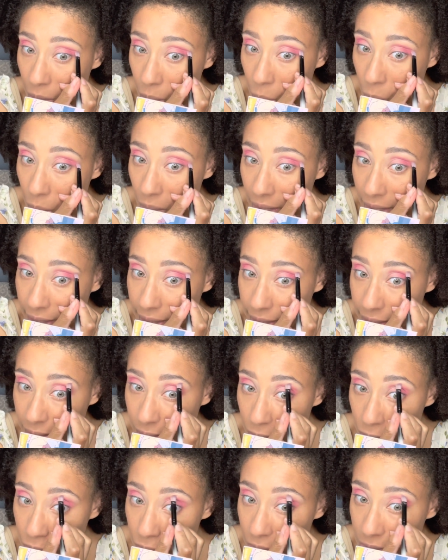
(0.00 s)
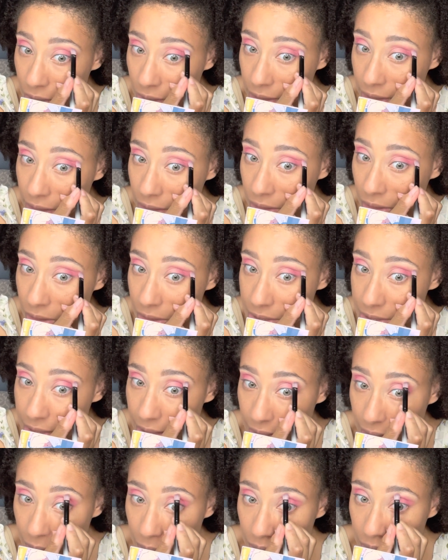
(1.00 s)
what it really looks
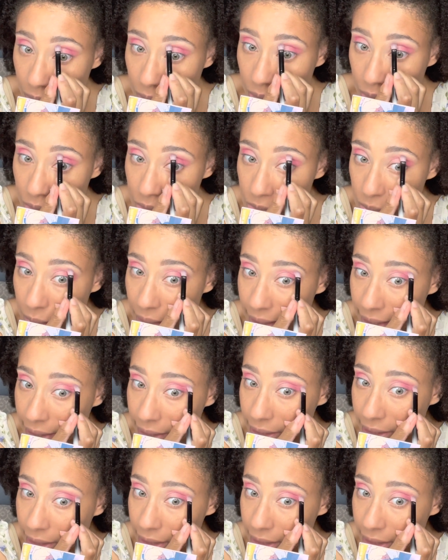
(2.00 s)
like when you lose weight.